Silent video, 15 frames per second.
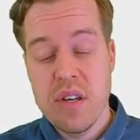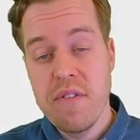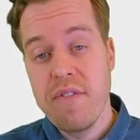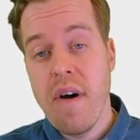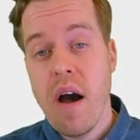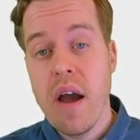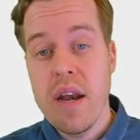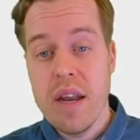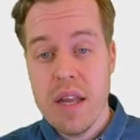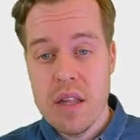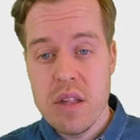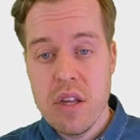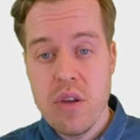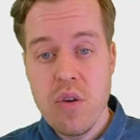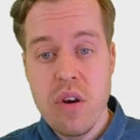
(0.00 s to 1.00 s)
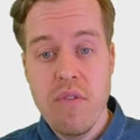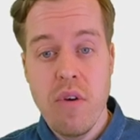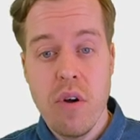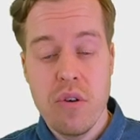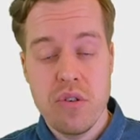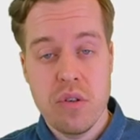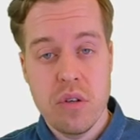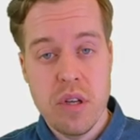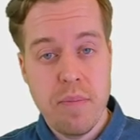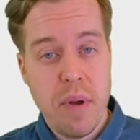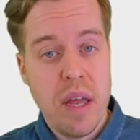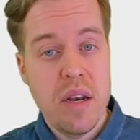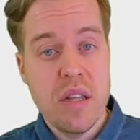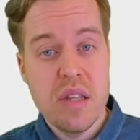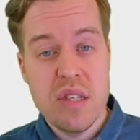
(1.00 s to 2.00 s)
defined in the universal
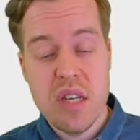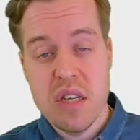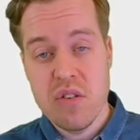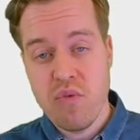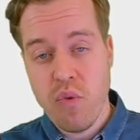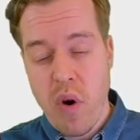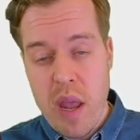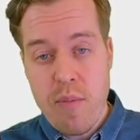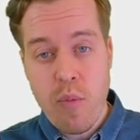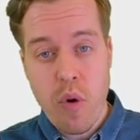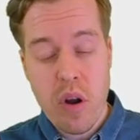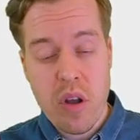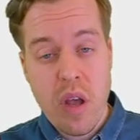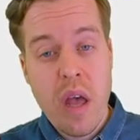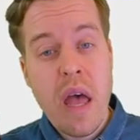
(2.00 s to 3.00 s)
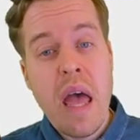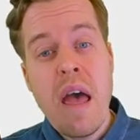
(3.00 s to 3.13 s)
dependencies framework